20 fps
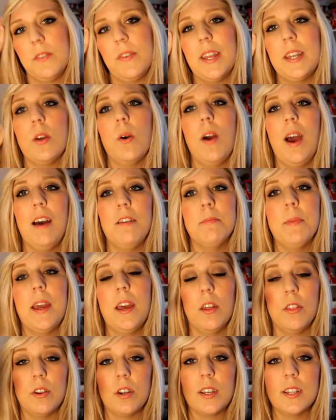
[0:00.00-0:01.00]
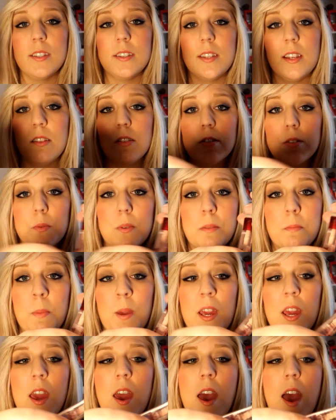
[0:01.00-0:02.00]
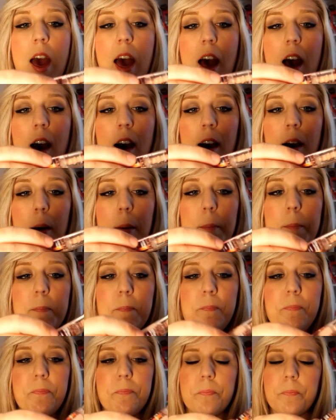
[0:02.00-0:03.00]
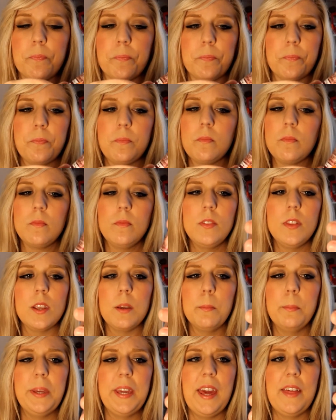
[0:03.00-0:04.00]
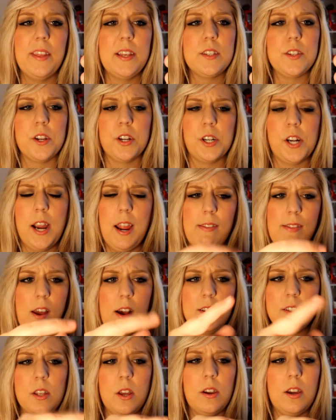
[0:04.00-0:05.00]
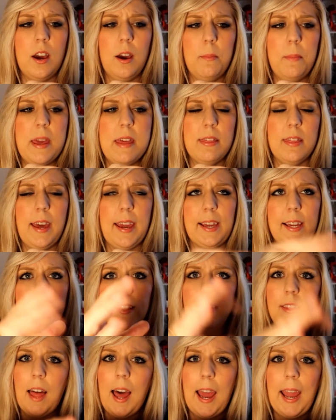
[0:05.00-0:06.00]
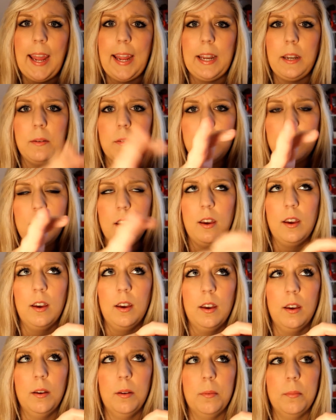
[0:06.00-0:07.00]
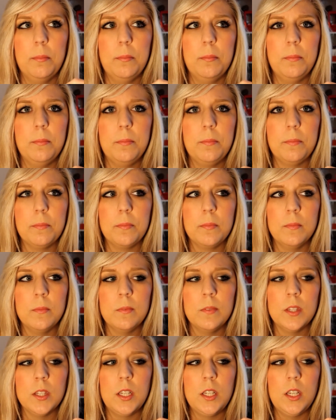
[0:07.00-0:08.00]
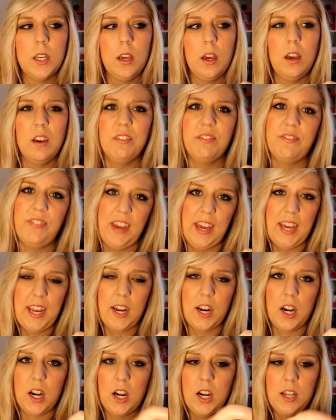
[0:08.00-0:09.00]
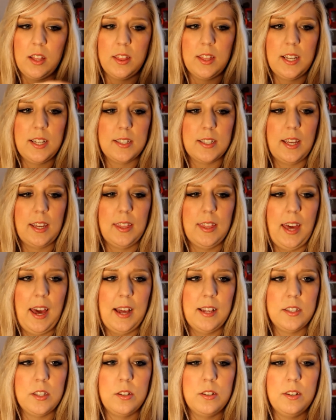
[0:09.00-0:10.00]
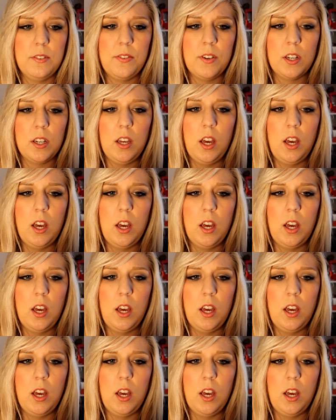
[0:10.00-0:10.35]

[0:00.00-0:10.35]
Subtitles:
if I don't have my other concealers with me. But yeah, these are great. They also come in like a light, a fair, and things like that. So different